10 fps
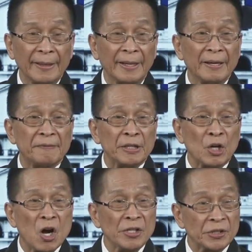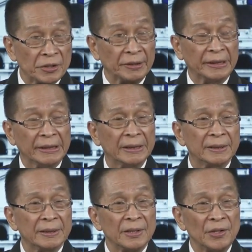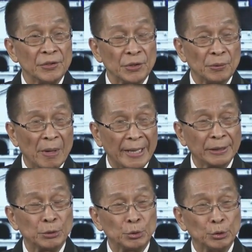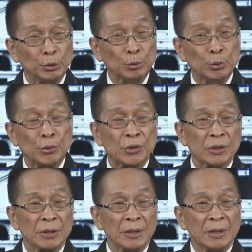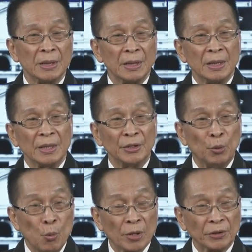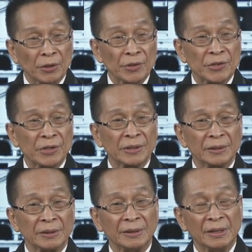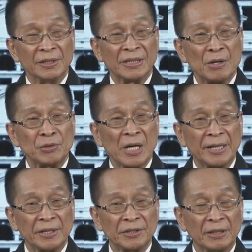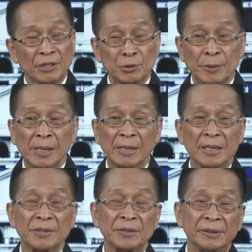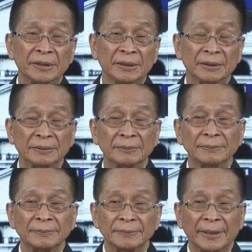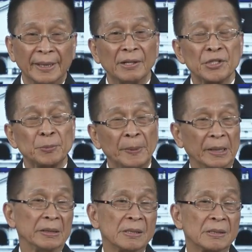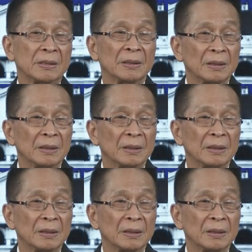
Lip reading: every country has the right to use the waters in the South China Sea as well as the airspace.